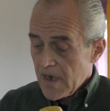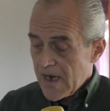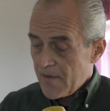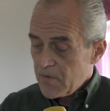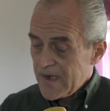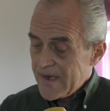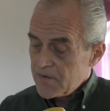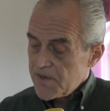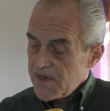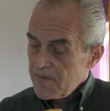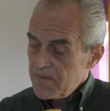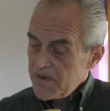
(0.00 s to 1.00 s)
I would like to
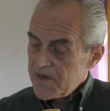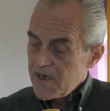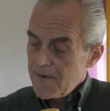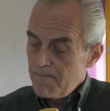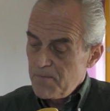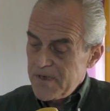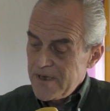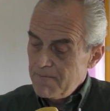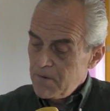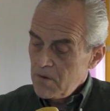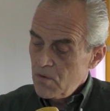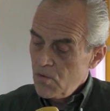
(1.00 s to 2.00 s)
simply say
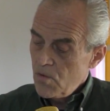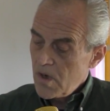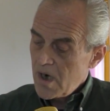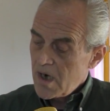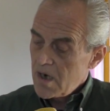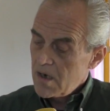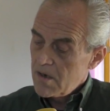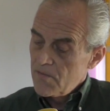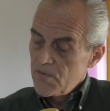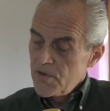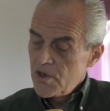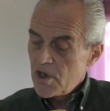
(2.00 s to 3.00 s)
people who are
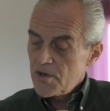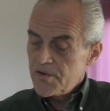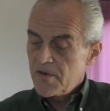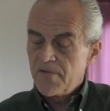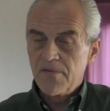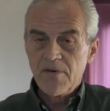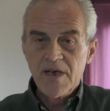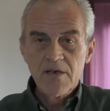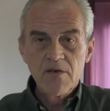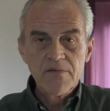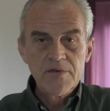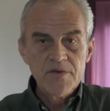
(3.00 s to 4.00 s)
not afraid
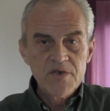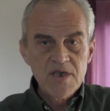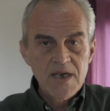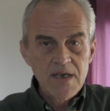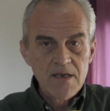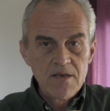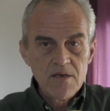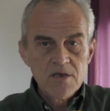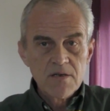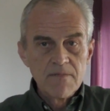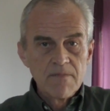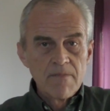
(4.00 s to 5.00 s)
of the
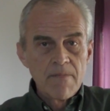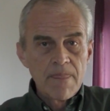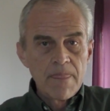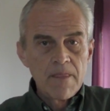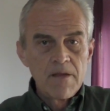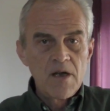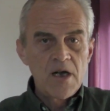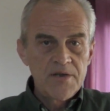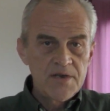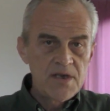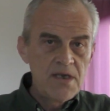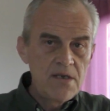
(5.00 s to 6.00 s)
change are
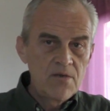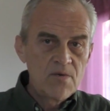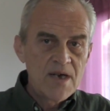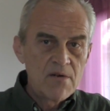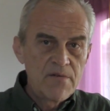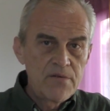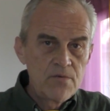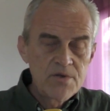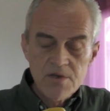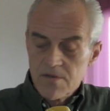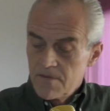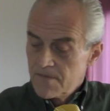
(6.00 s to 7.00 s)
the key to our
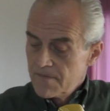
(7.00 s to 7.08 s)
future.